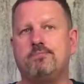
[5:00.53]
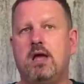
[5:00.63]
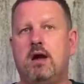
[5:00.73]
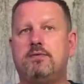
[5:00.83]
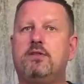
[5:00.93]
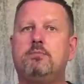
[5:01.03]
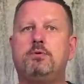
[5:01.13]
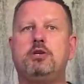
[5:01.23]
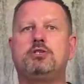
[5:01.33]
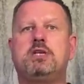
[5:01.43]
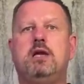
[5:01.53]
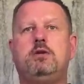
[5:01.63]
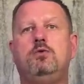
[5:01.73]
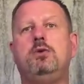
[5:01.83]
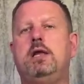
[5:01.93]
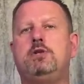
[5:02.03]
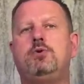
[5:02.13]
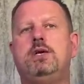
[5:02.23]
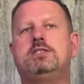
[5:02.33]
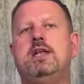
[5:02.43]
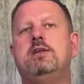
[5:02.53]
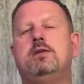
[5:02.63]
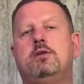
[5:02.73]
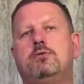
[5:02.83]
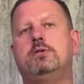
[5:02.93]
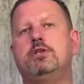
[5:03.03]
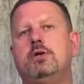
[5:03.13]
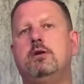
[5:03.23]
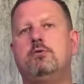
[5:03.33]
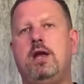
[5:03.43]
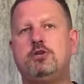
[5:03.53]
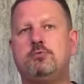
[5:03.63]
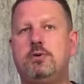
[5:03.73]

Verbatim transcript: After the British side unilaterally extended a transitional arrangement